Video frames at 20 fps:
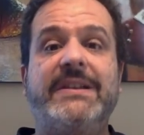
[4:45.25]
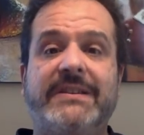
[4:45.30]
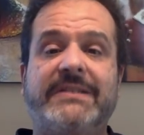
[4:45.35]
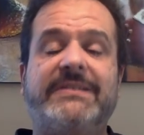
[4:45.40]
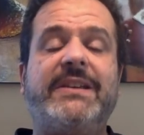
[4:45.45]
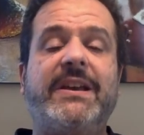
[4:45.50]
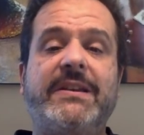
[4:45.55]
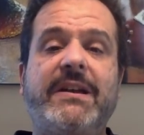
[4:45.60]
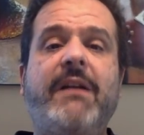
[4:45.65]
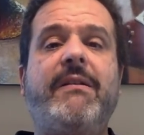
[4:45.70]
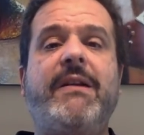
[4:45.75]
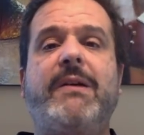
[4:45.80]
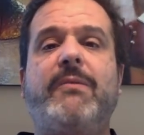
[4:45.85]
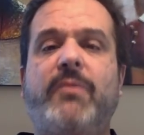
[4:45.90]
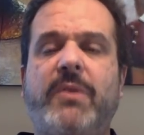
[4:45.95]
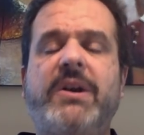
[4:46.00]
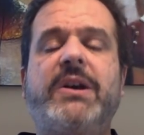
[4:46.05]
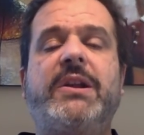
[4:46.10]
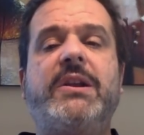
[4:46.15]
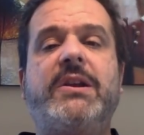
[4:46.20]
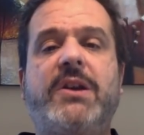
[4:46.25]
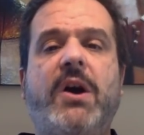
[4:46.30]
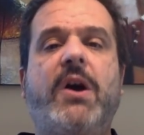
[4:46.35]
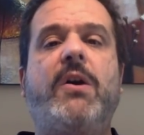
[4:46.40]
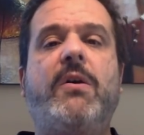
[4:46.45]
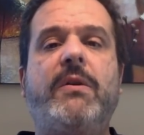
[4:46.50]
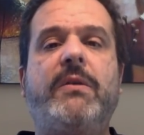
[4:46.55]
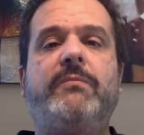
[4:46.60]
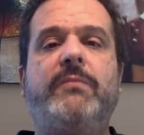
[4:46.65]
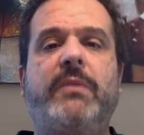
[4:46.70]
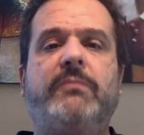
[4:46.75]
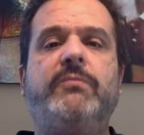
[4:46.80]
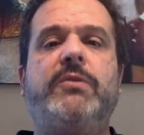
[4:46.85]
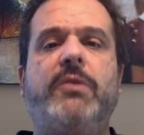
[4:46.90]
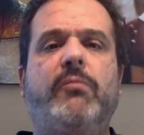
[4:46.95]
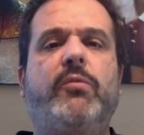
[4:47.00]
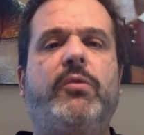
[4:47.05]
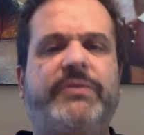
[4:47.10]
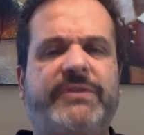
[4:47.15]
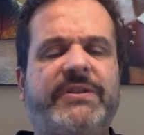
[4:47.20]
saying, all right, we're going to go and
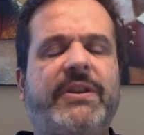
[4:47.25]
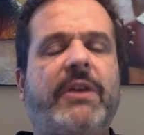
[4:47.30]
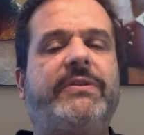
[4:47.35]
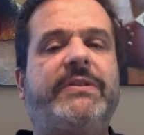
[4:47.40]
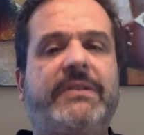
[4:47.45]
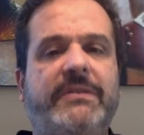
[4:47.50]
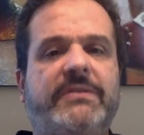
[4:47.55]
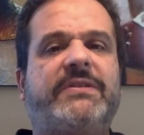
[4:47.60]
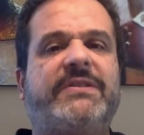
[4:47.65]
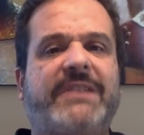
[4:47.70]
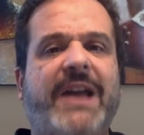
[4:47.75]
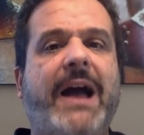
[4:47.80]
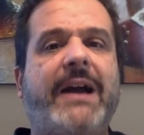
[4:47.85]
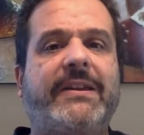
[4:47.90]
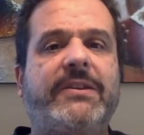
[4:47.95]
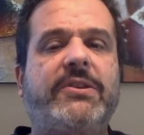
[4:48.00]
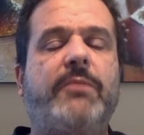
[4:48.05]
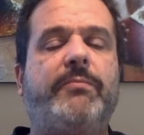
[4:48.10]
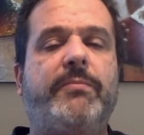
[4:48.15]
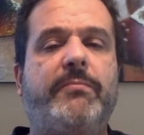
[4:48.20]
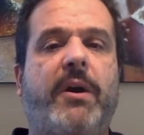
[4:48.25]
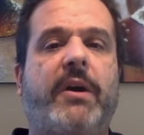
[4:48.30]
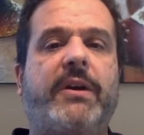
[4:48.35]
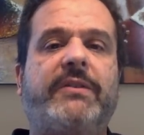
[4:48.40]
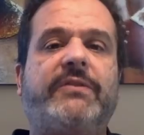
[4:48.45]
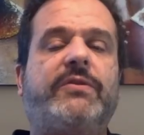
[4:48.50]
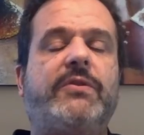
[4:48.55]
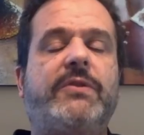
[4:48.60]
we'll sell the stock in the open market.